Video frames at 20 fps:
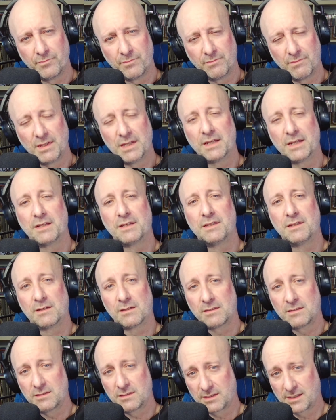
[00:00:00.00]
It
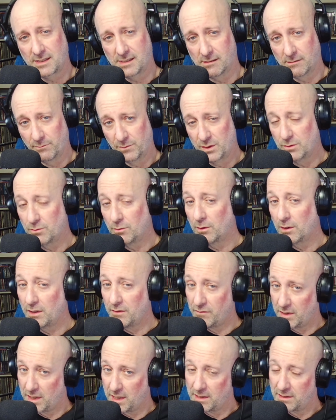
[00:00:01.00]
does help to
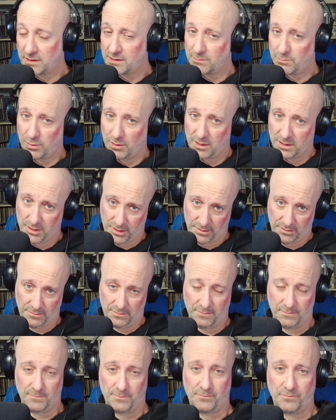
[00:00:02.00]
alleviate depression.
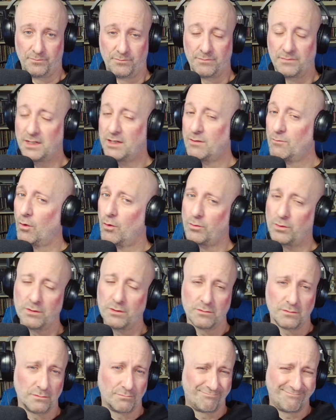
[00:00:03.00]
It won't
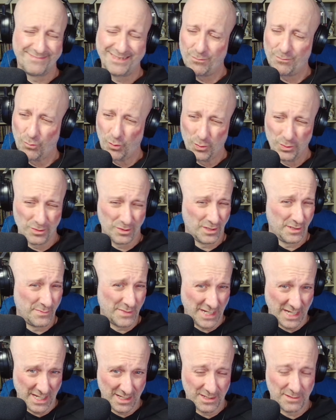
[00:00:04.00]
it won't
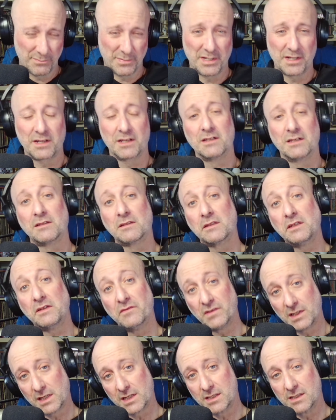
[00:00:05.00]
eliminate it, but it can
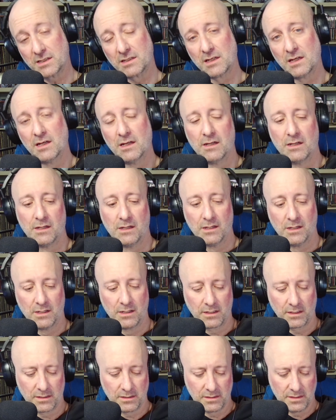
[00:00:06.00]
alleviate it.
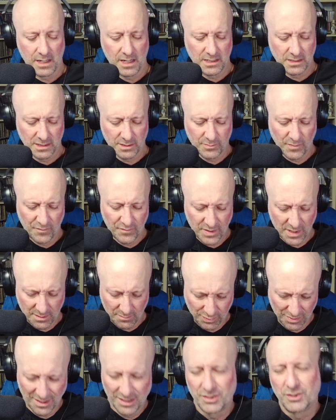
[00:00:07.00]
It can take some of that
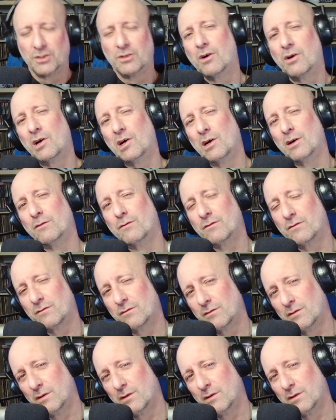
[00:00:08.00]
pressure off.